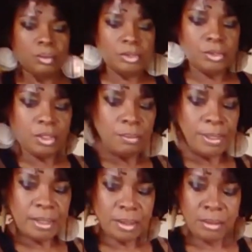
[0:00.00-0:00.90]
when you know
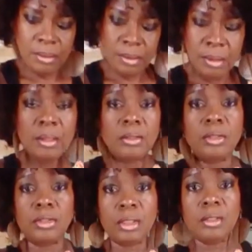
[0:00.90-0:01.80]
better, you
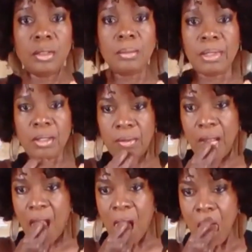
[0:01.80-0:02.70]
should do better,
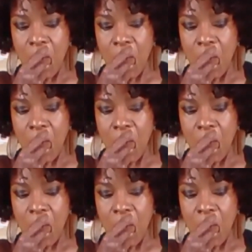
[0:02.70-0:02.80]
right?